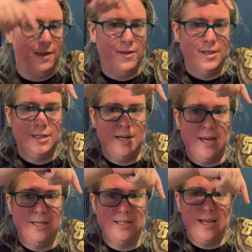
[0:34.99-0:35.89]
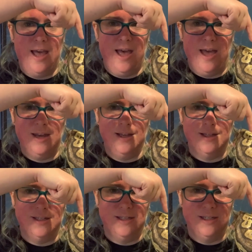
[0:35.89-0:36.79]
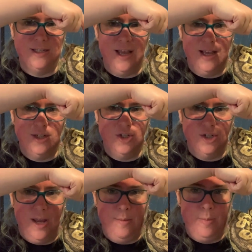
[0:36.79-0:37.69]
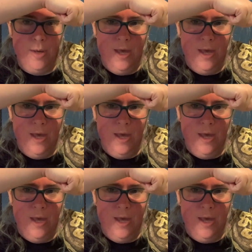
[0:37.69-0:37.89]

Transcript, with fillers: the snake's head is in this S shape,